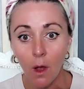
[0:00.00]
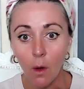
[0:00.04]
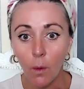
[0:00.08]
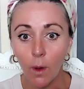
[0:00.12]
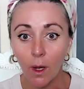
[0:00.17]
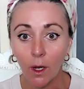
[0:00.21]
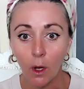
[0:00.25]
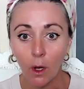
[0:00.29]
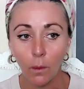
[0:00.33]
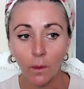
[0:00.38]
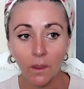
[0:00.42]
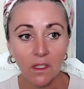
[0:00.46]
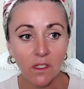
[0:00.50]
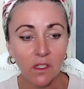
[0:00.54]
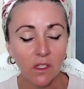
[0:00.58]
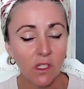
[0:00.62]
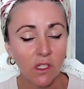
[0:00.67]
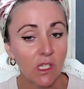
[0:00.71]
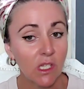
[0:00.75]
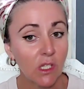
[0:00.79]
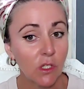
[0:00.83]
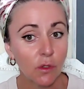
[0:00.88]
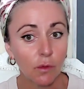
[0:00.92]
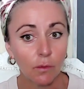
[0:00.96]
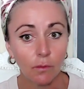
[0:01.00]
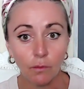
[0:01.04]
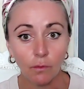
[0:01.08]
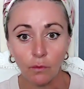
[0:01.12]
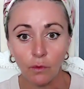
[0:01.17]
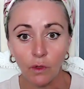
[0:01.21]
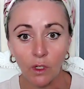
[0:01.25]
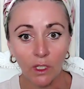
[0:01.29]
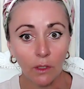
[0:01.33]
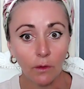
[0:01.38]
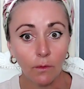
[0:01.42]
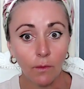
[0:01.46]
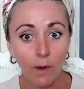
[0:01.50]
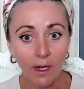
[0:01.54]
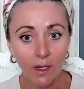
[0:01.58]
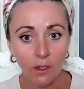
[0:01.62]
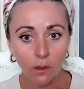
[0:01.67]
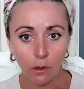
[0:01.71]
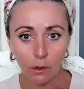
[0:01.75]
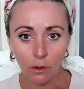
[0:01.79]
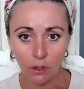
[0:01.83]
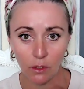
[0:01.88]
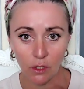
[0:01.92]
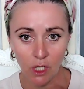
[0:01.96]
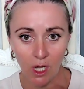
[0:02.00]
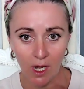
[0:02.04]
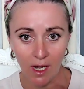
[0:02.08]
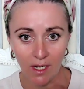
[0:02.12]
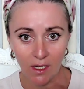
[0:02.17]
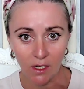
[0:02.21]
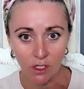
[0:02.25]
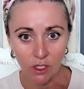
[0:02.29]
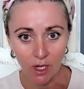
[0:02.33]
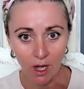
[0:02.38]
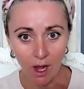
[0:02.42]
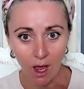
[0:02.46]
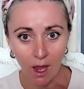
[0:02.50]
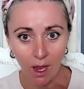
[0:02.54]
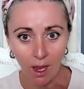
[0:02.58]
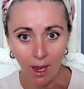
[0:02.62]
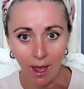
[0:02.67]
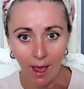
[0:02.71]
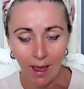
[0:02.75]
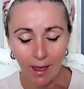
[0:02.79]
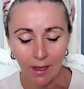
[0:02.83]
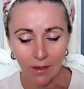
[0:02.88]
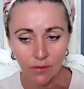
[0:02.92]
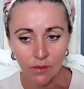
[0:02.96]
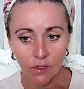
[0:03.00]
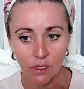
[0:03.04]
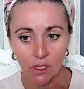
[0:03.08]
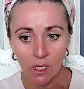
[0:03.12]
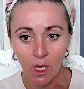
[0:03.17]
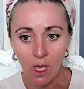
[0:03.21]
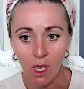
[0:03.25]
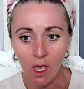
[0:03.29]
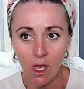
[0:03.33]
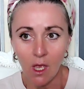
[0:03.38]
We're going to see some really radical change in our lives.